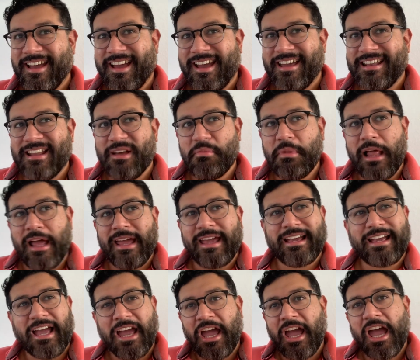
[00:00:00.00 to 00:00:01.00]
And I'm
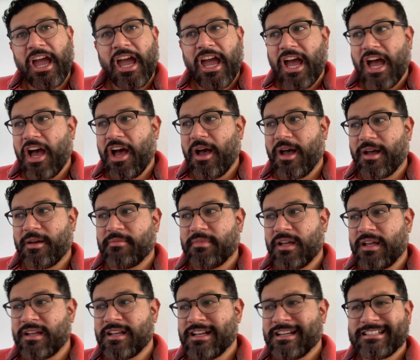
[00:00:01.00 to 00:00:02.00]
like,
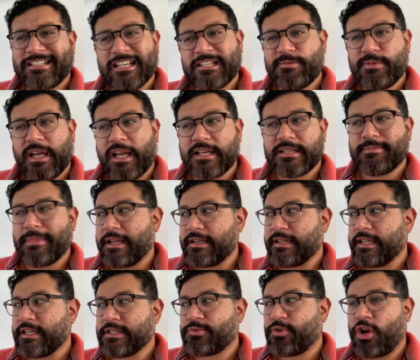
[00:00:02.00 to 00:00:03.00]
just because my
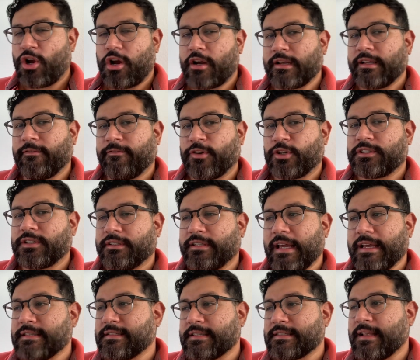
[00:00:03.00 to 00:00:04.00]
knees were hurting for 2
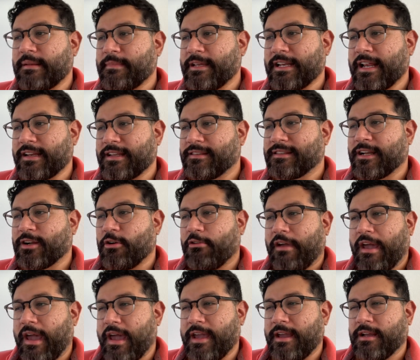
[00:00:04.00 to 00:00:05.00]
days doesn't mean anything,
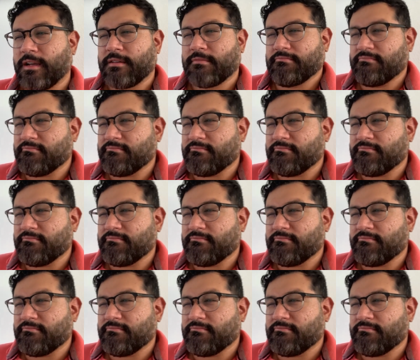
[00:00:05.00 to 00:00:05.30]
okay?